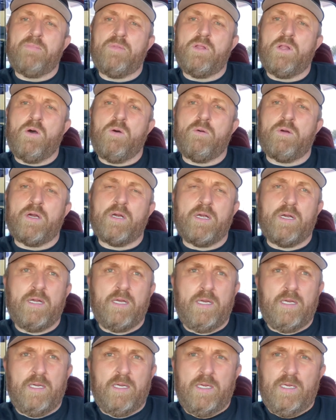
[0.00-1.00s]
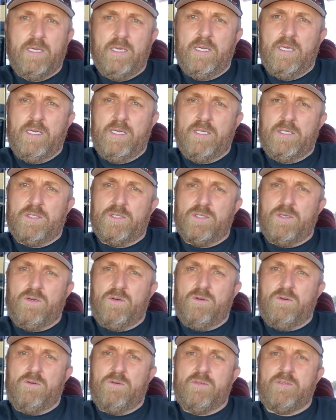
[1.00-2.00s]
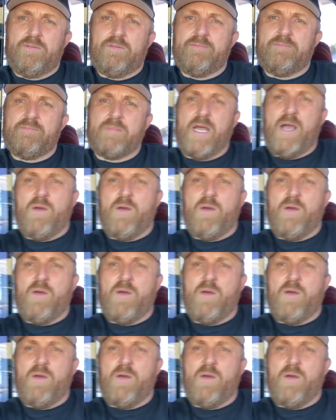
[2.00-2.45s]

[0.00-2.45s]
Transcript: lower. So I